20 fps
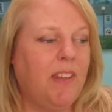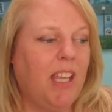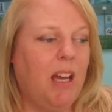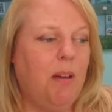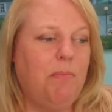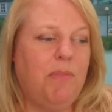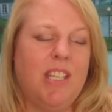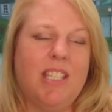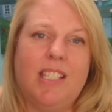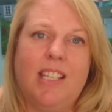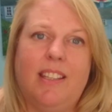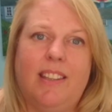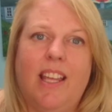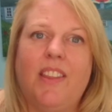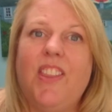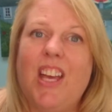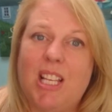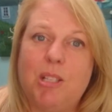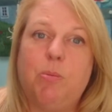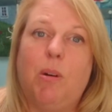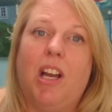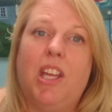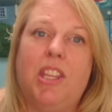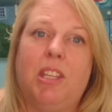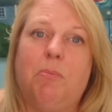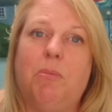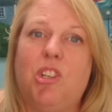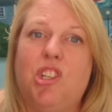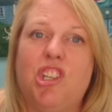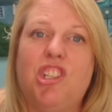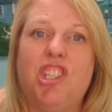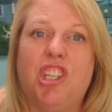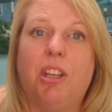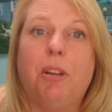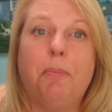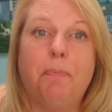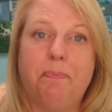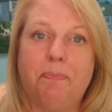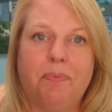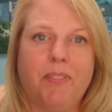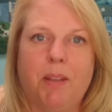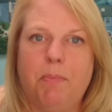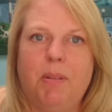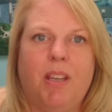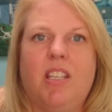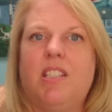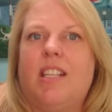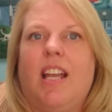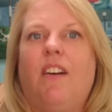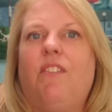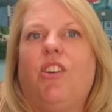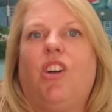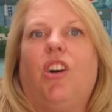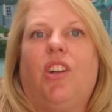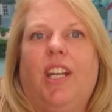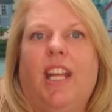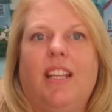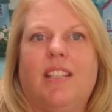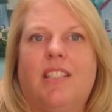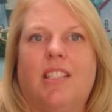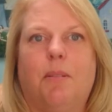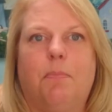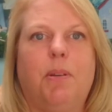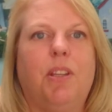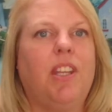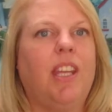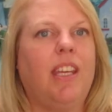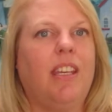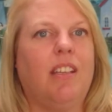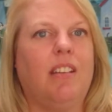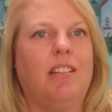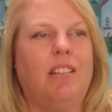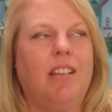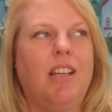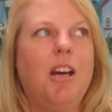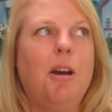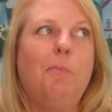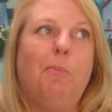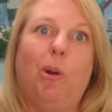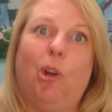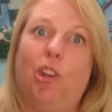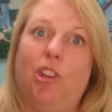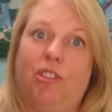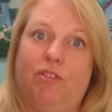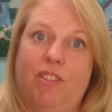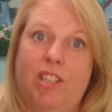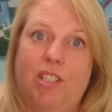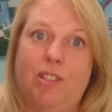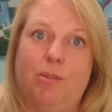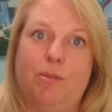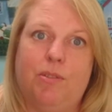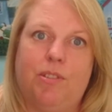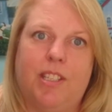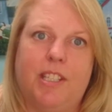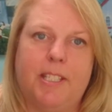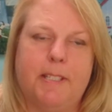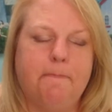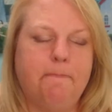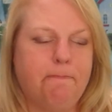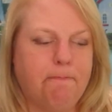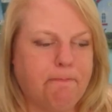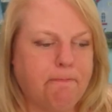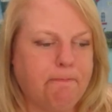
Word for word: uh, this and that, that's what I think we should do because they haven't got an answer, but they can pull on the resources.